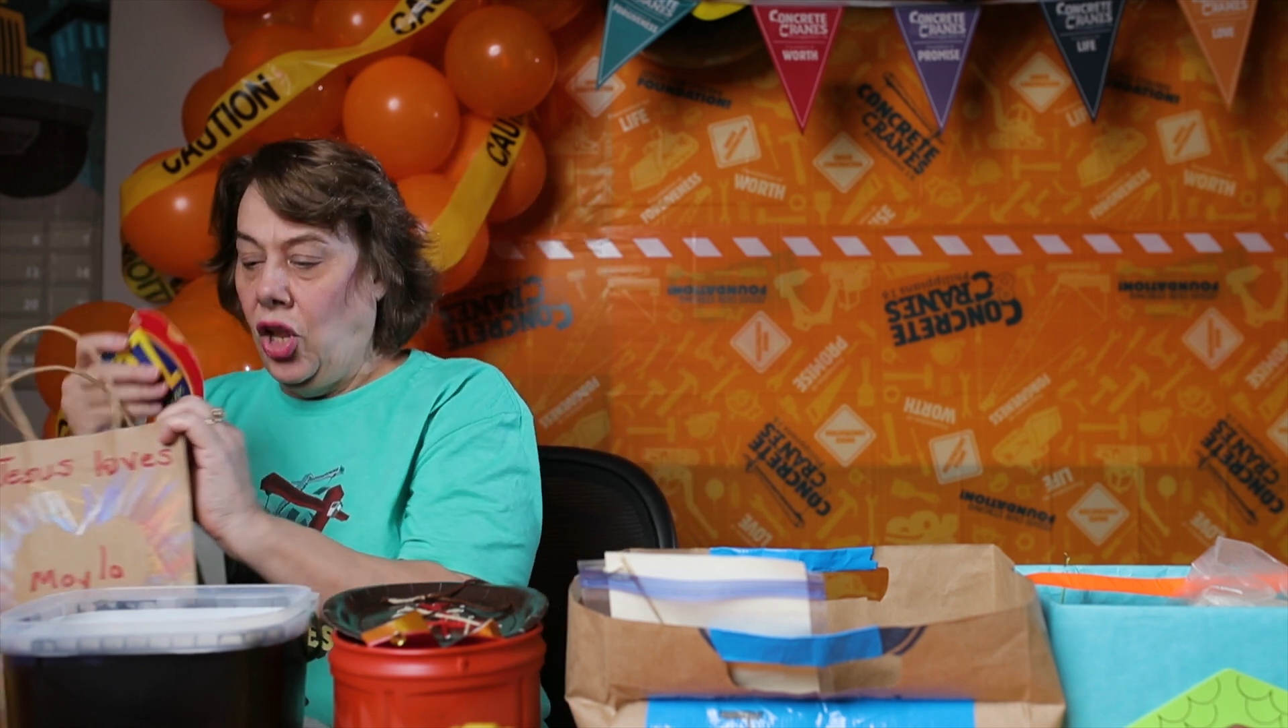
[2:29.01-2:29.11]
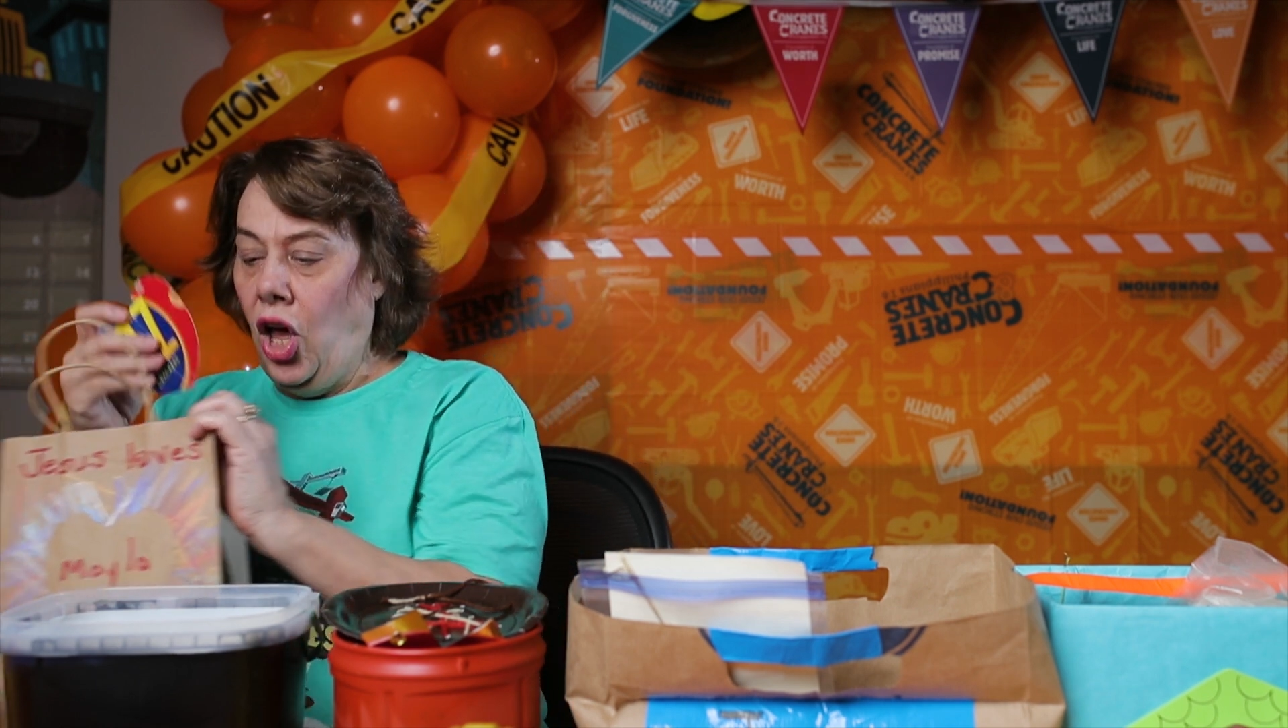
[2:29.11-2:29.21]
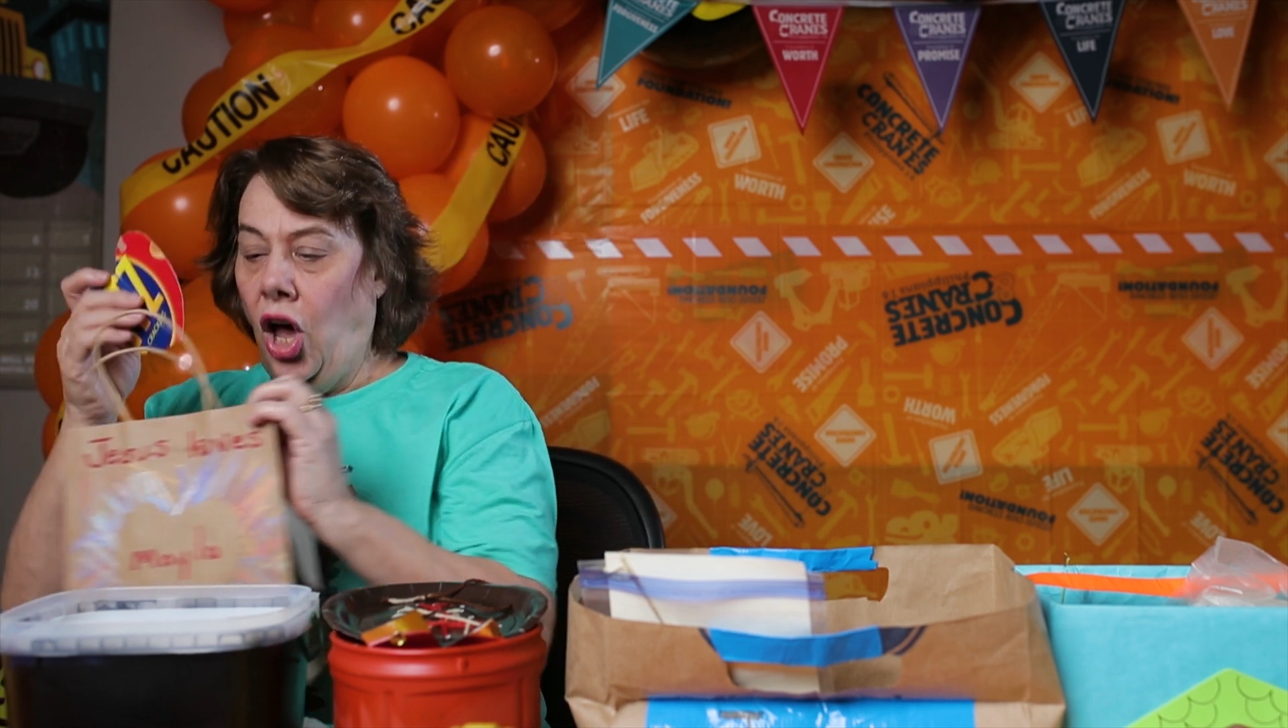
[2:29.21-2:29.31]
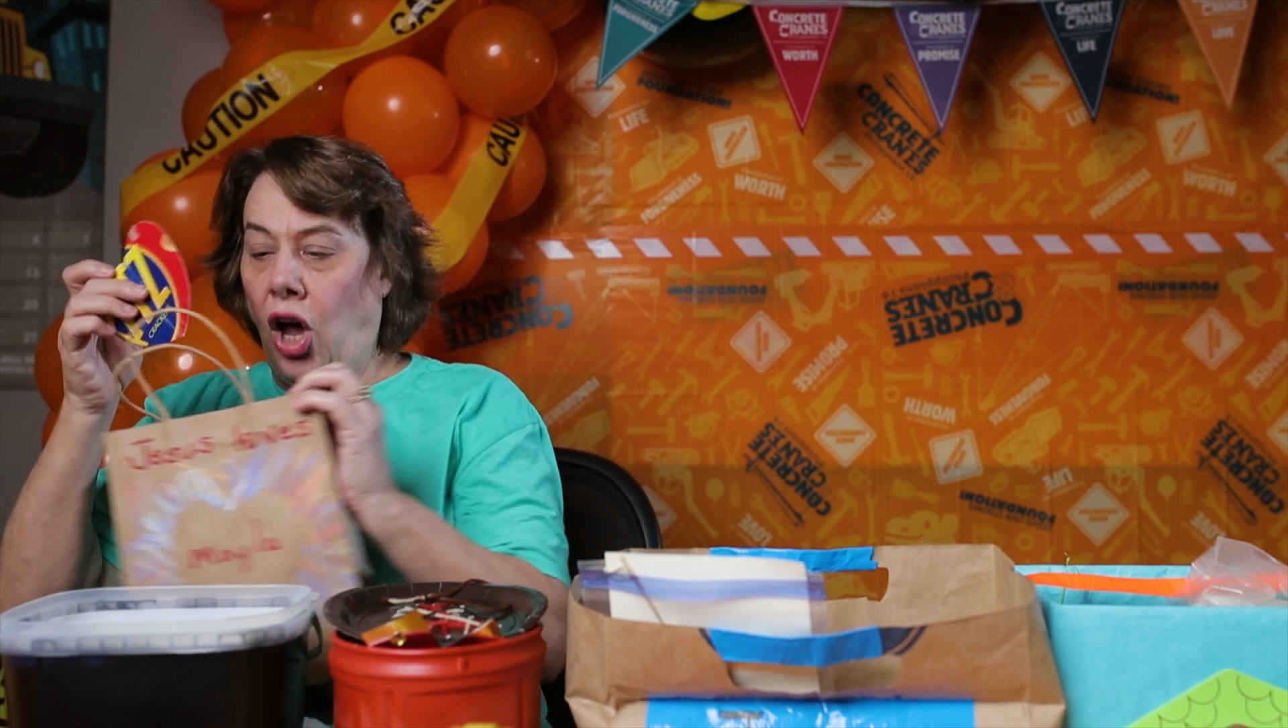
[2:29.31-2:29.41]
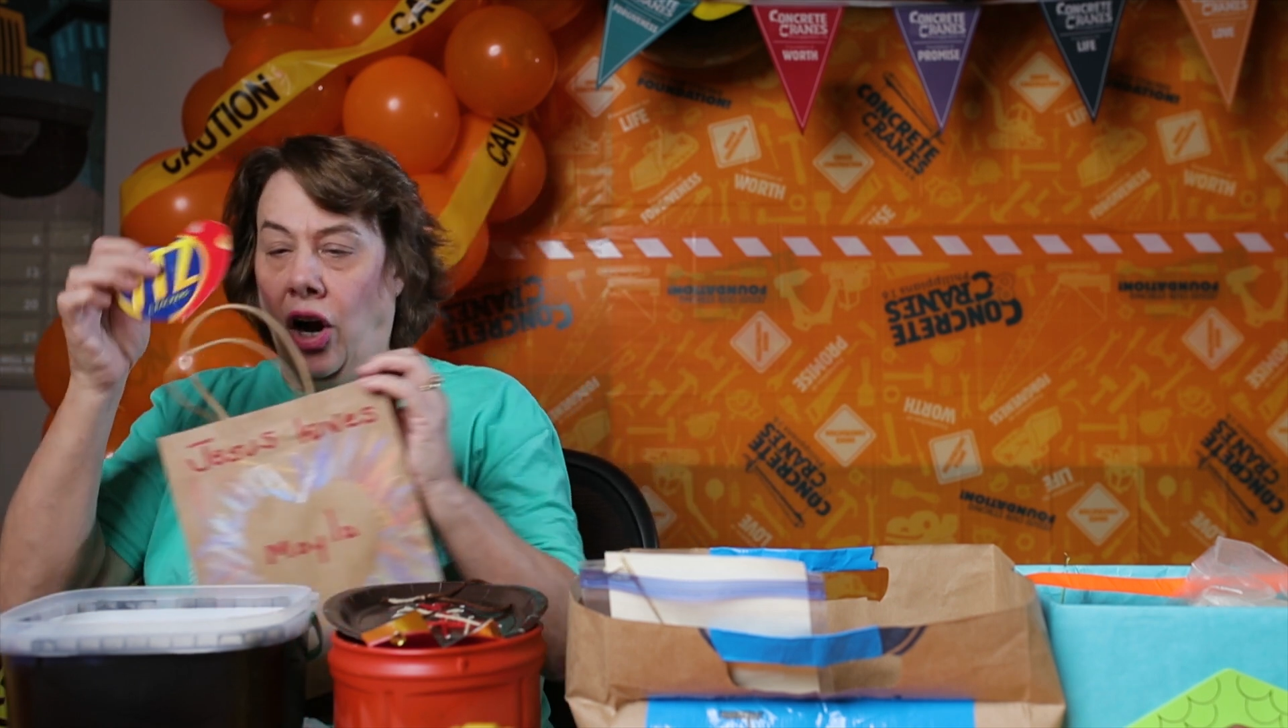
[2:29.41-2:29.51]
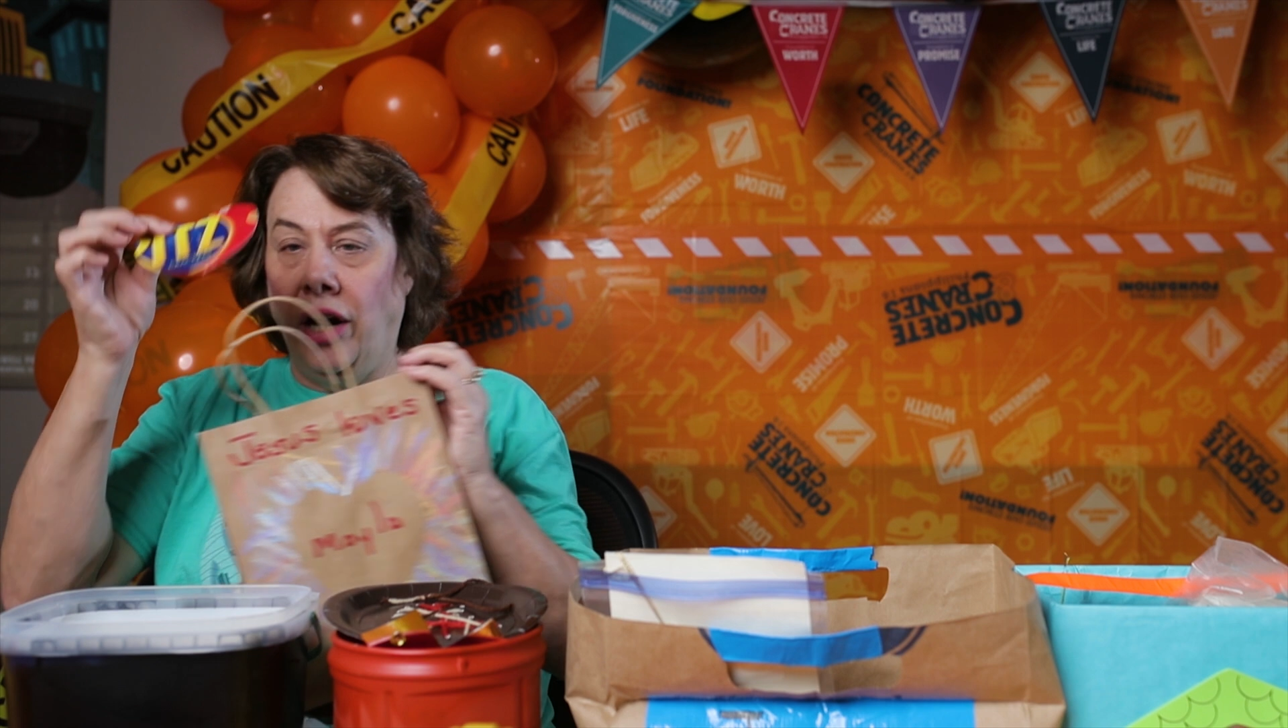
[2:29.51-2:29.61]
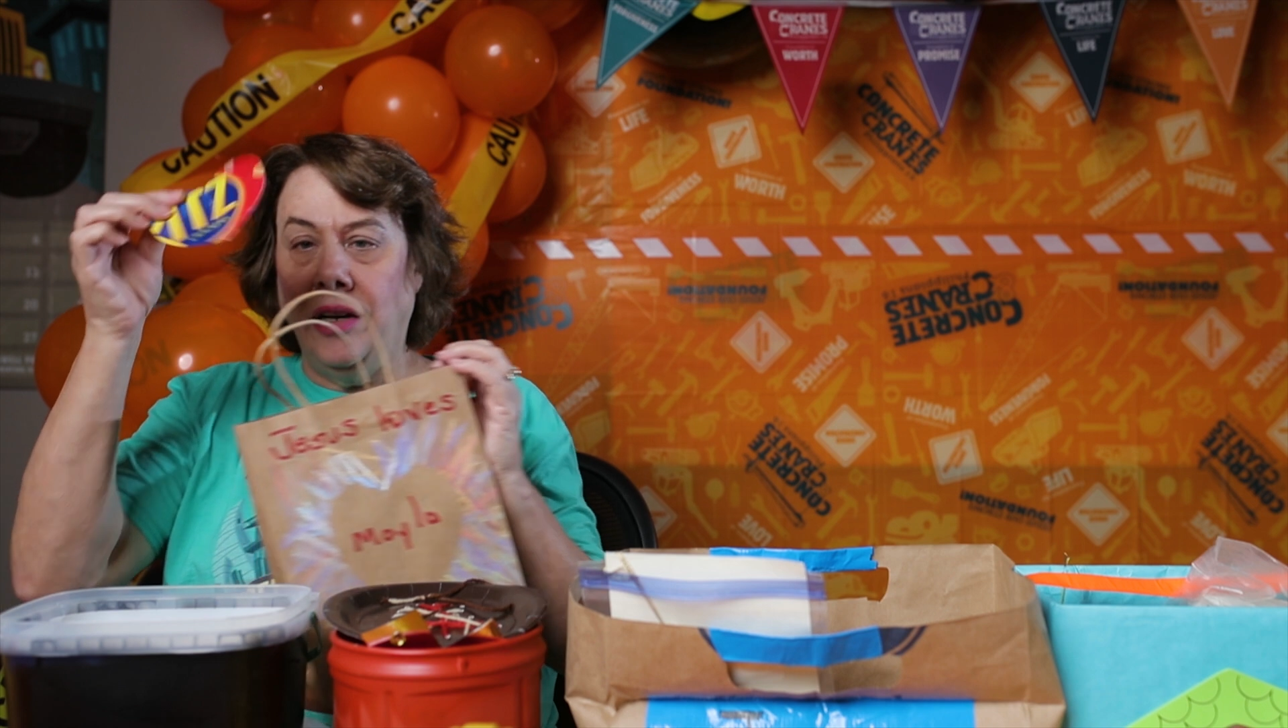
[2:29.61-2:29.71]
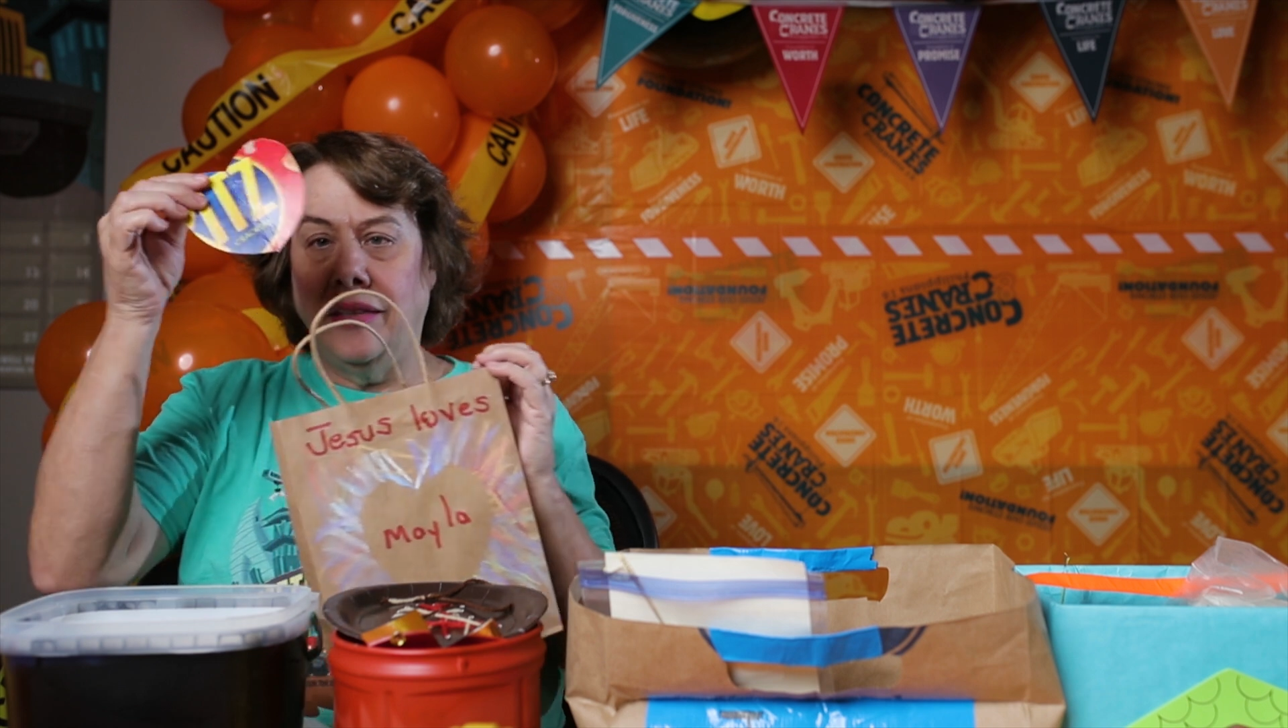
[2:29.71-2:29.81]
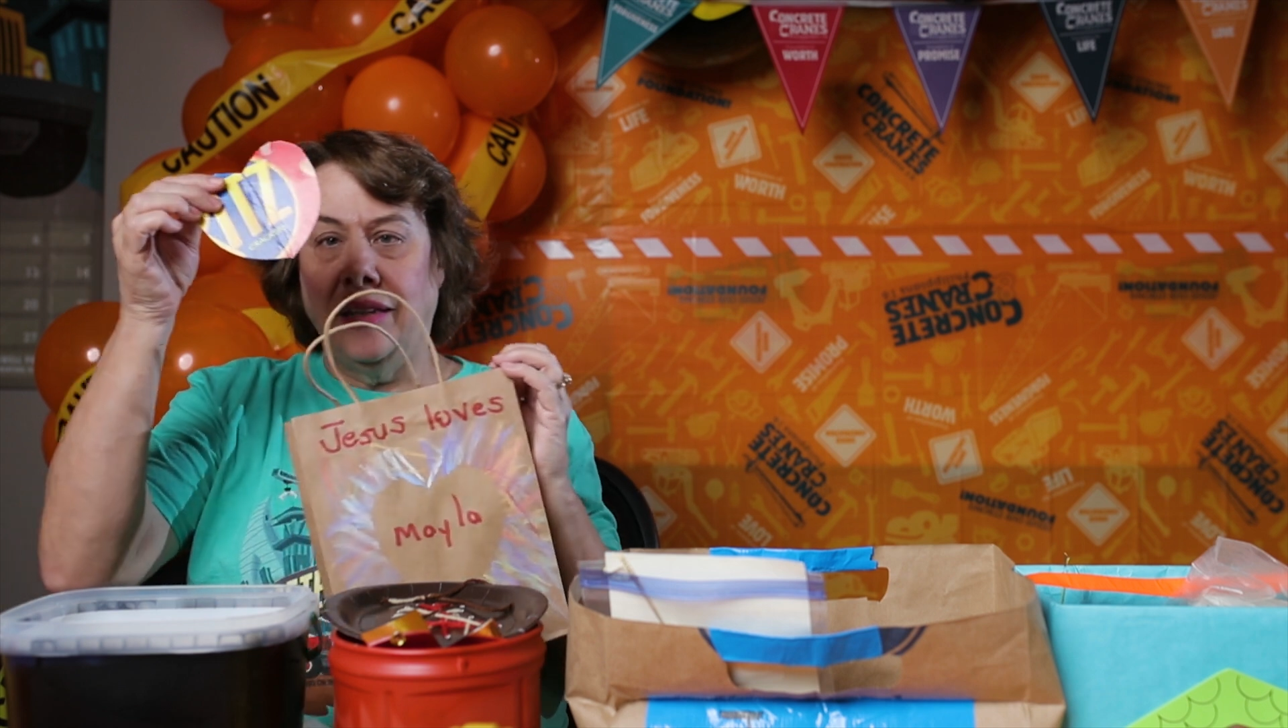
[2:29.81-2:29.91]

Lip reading: heart